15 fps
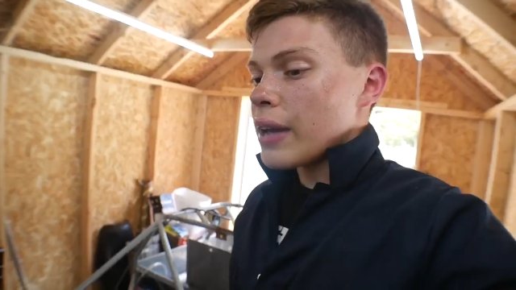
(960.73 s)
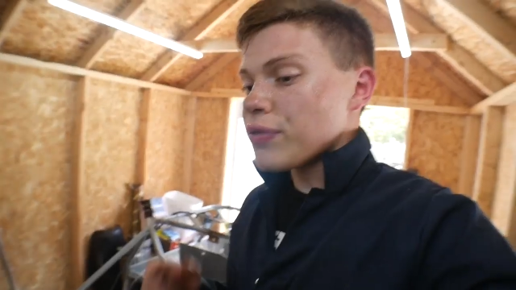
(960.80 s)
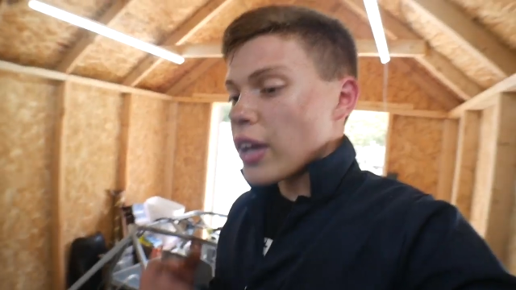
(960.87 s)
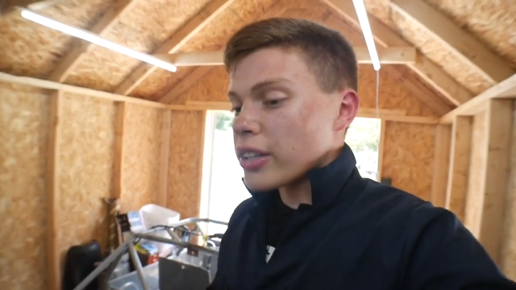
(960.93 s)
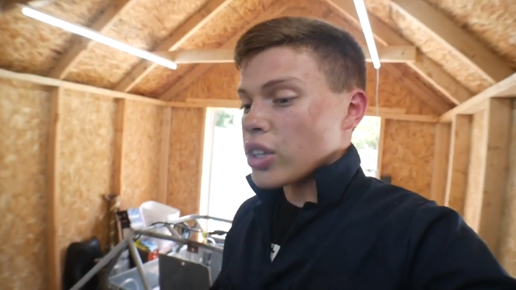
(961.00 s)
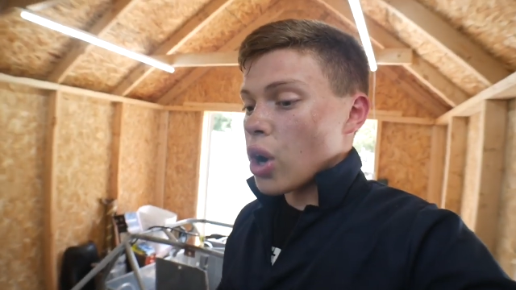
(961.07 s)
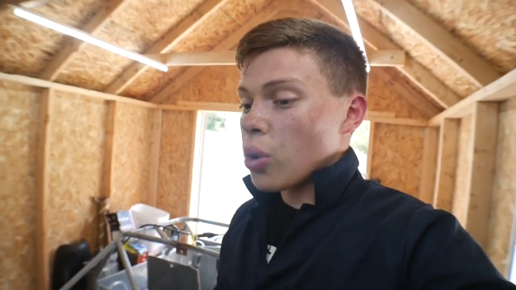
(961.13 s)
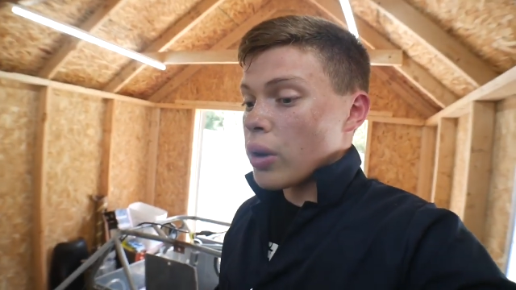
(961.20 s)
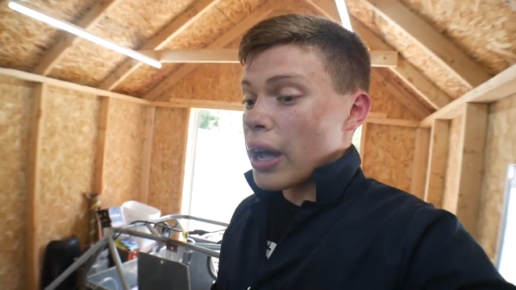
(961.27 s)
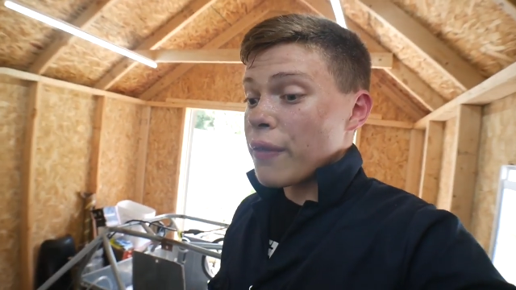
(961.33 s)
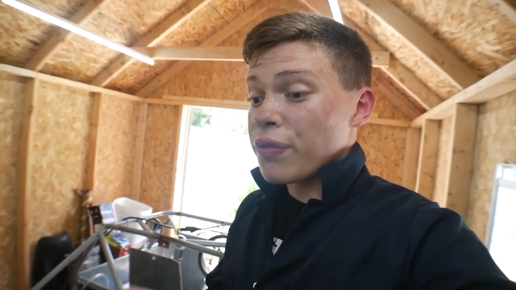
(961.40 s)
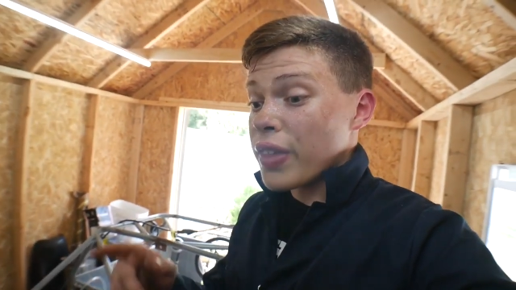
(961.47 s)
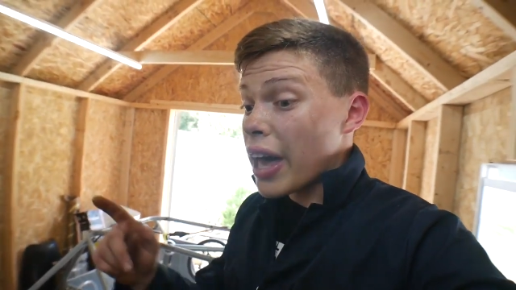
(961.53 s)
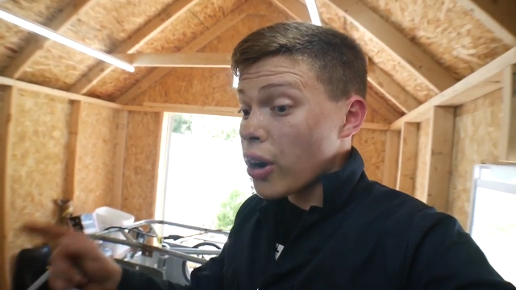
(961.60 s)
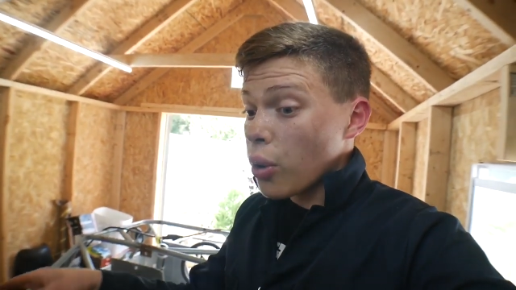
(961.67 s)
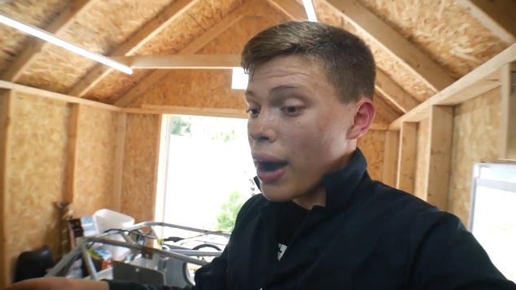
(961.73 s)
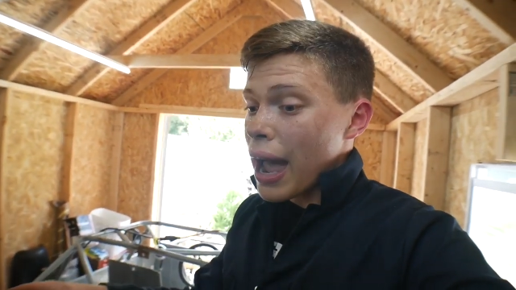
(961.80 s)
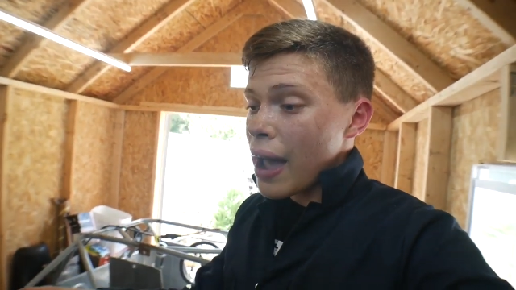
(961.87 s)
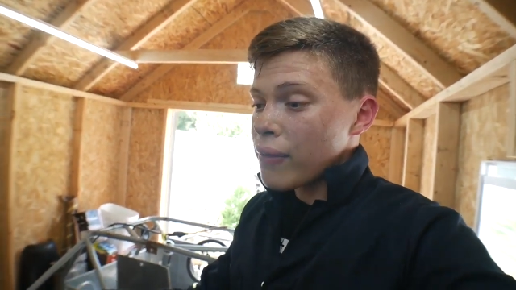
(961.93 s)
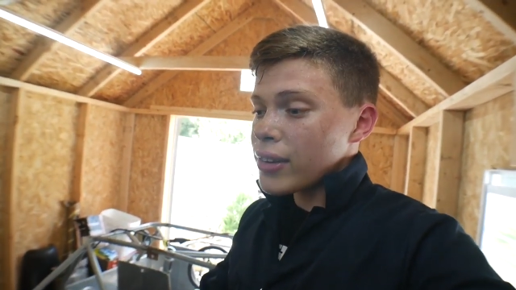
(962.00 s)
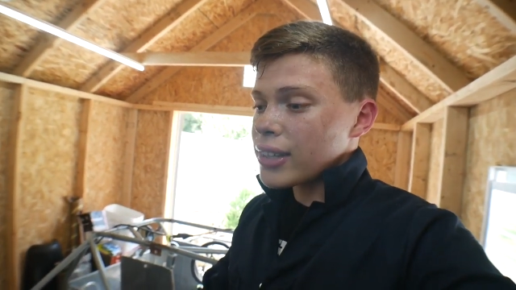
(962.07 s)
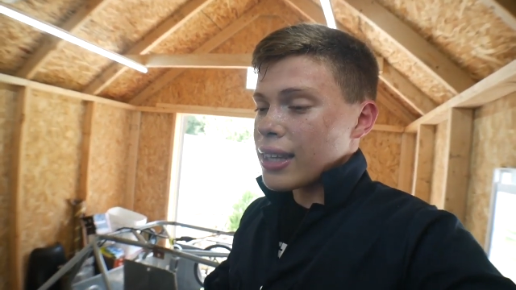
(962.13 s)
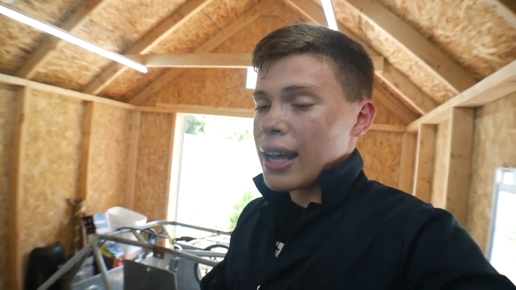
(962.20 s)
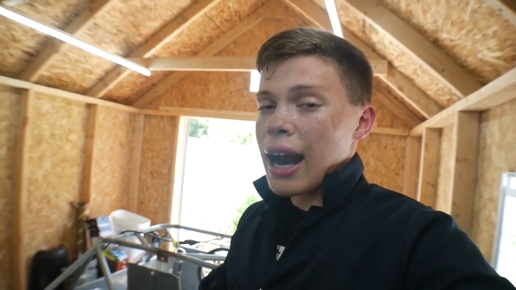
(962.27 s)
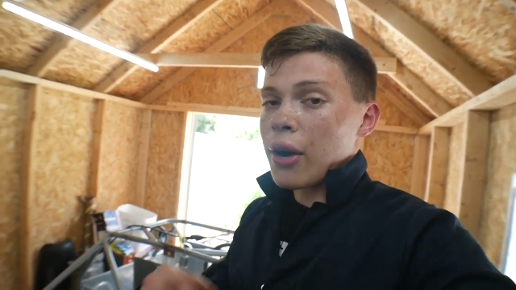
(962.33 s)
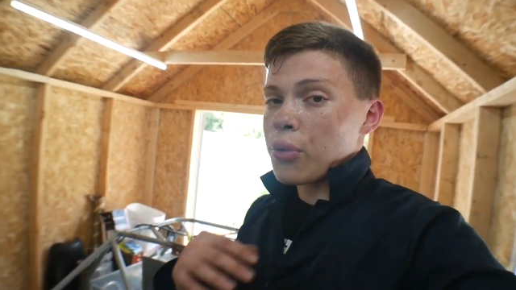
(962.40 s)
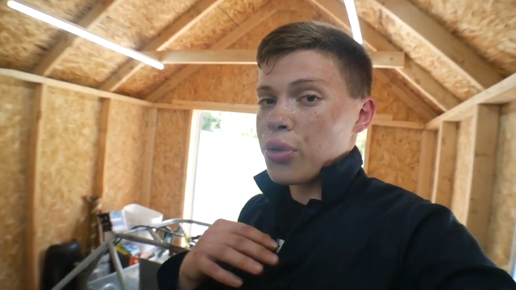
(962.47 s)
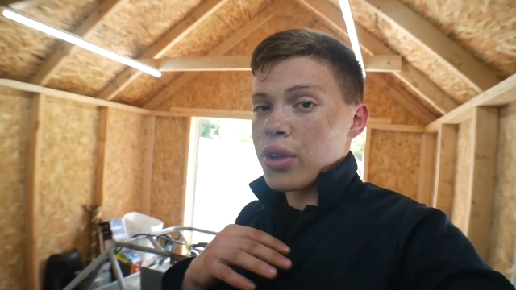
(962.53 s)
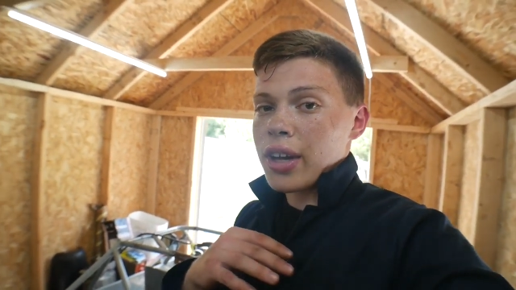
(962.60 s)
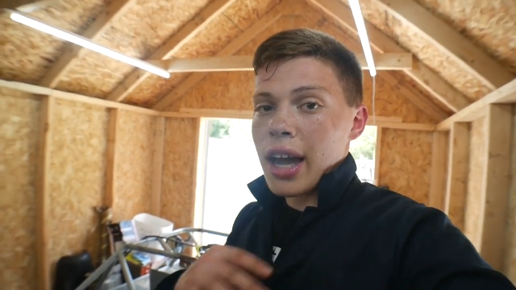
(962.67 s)
If they don't, if they don't have it, then I
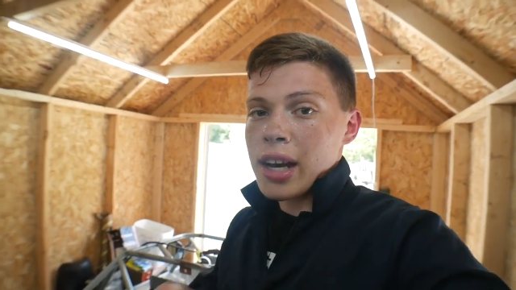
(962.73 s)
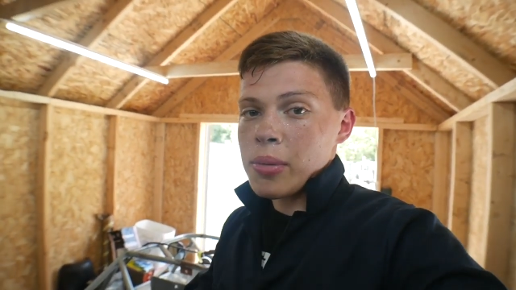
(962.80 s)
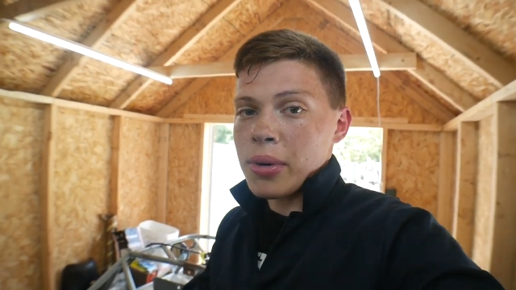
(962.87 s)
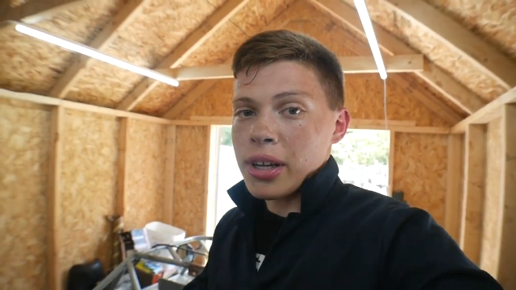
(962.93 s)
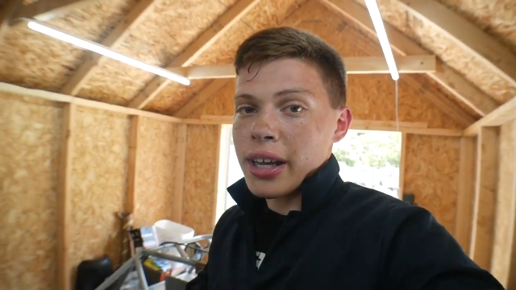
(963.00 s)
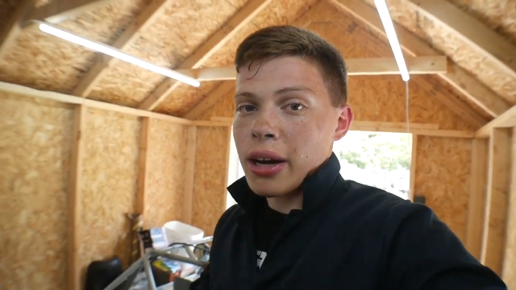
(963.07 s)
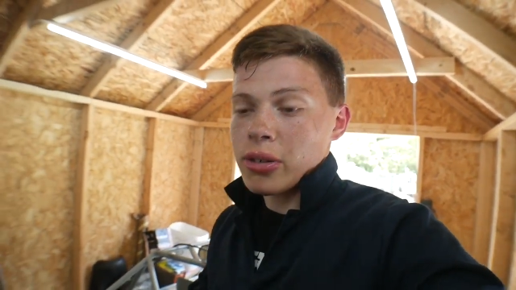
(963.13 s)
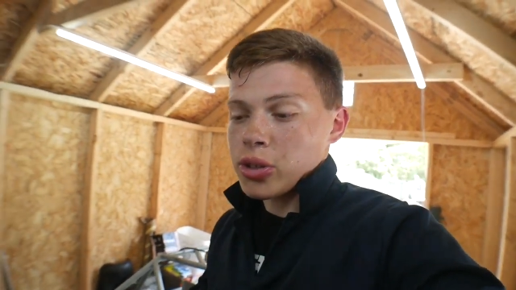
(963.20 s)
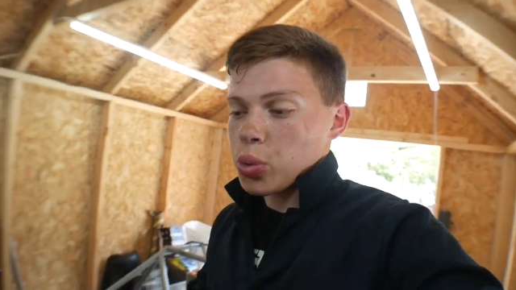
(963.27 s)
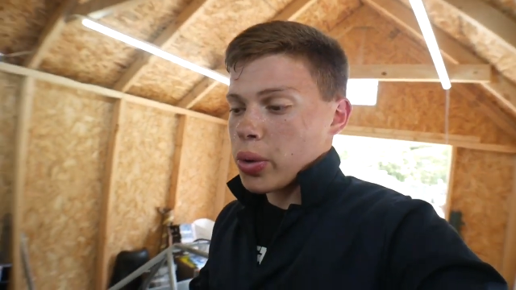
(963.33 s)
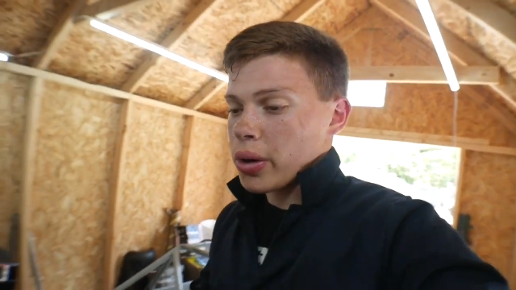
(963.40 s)
don't think anybody else